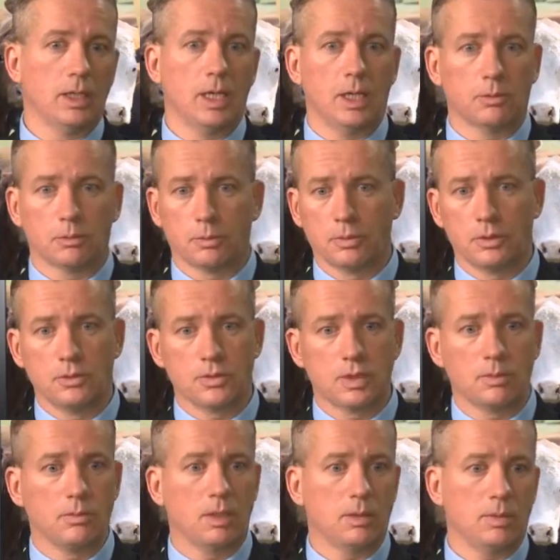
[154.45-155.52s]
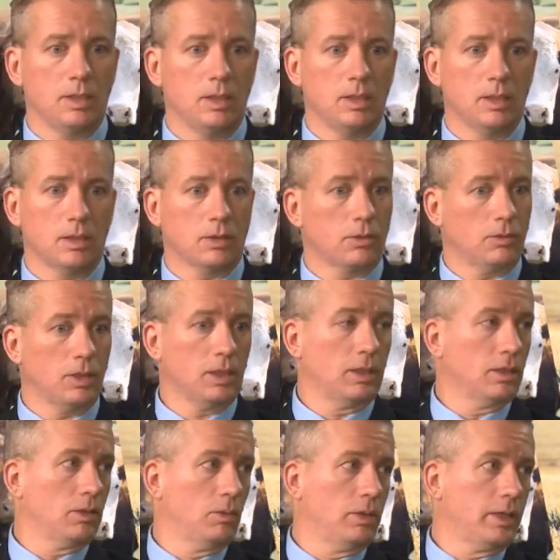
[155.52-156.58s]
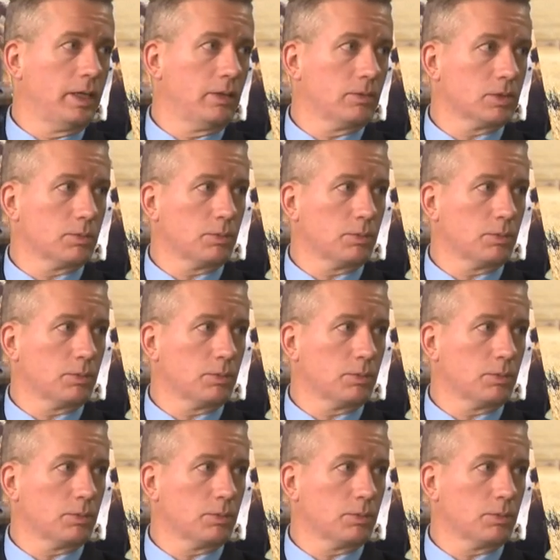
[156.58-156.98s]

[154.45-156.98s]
and were producing maybe 30 kilowatt hours